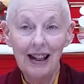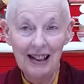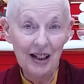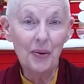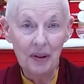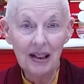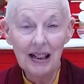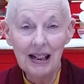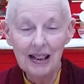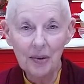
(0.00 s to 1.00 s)
it is what it
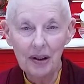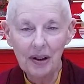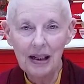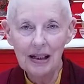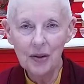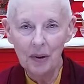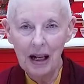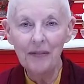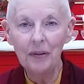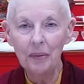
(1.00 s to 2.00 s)
is. It's
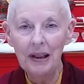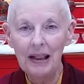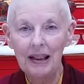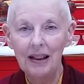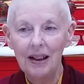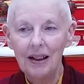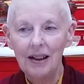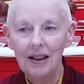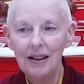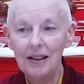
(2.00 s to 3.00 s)
whatever we
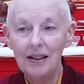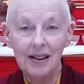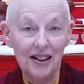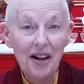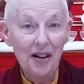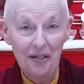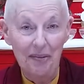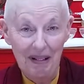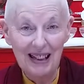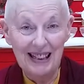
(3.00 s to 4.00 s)
deserve.
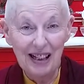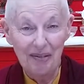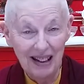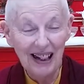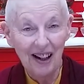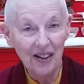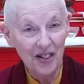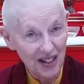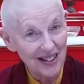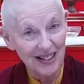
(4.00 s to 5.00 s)
Basically, we get our
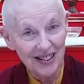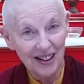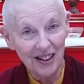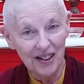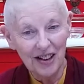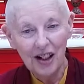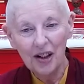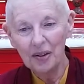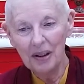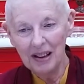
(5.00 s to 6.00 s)
just deserts.
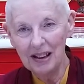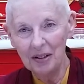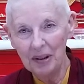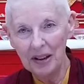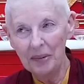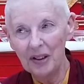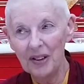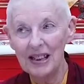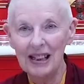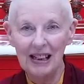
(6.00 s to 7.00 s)
Whether we
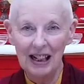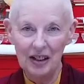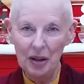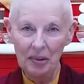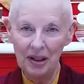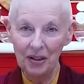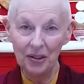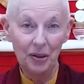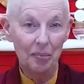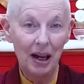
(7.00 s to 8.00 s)
consider that to be good
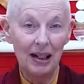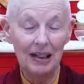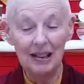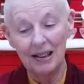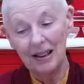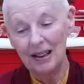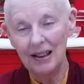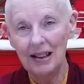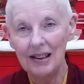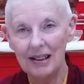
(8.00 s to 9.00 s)
or bad
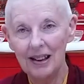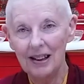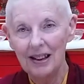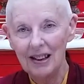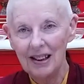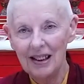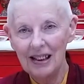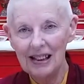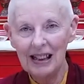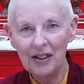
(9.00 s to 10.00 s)
is
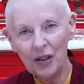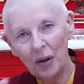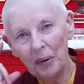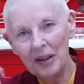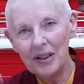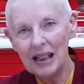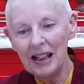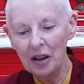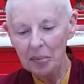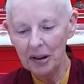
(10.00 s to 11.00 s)
down to our way of
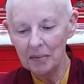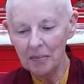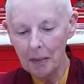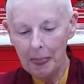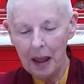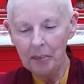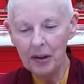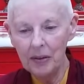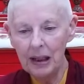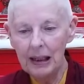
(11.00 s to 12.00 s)
seeing. But
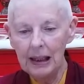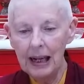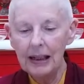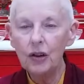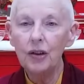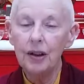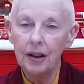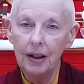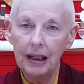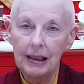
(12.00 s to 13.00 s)
really, any good
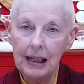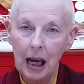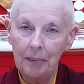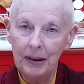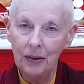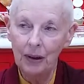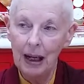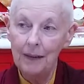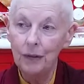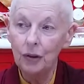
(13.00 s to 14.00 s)
things that happen in your
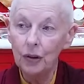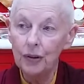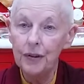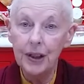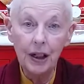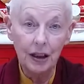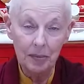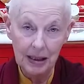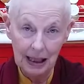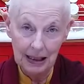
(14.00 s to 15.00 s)
life or good
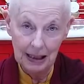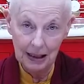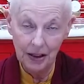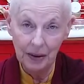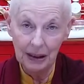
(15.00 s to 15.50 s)
circumstances that you